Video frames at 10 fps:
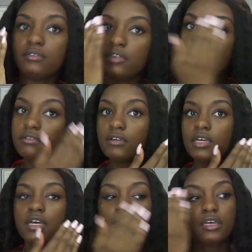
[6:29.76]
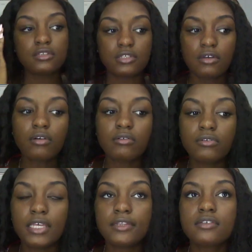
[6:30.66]
you know? So
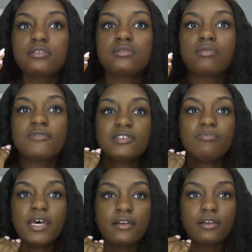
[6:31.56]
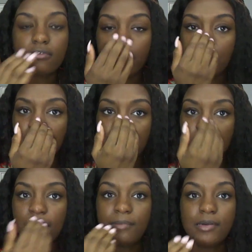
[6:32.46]
it looks so much better when
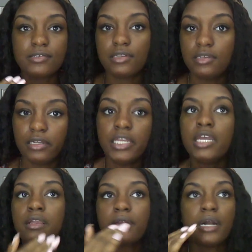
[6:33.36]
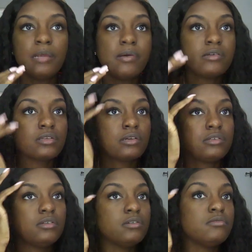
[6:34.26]
your eyebrows are done. Your eyebrows are,
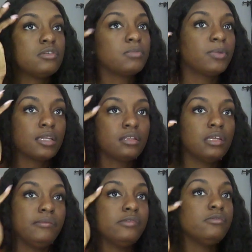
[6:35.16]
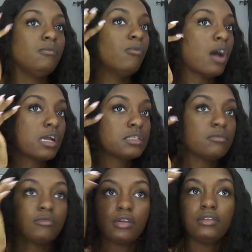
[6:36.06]
you know, you just pluck them, you wax
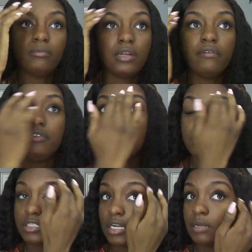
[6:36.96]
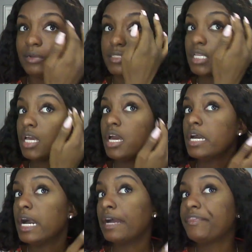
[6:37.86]
them, dye them, whatever you do to your eyebrows.
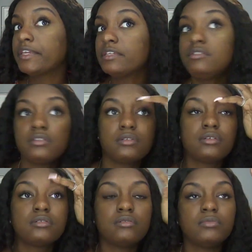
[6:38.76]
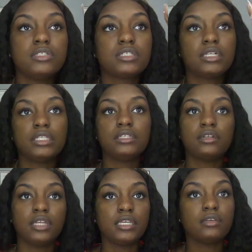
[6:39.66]
I think it just looks so much cleaner.
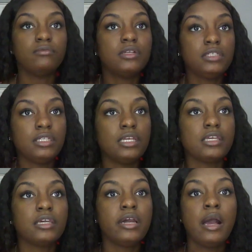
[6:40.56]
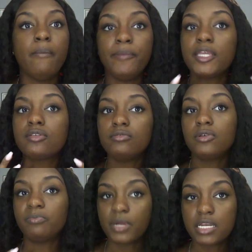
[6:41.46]
Like it really like makes you
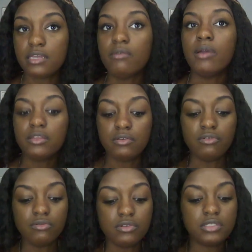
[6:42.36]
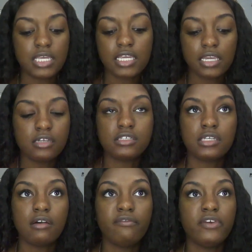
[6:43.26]
look pretty when you take care of
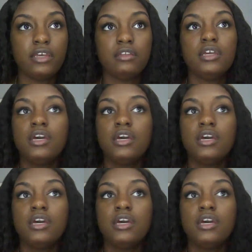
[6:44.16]
yourself and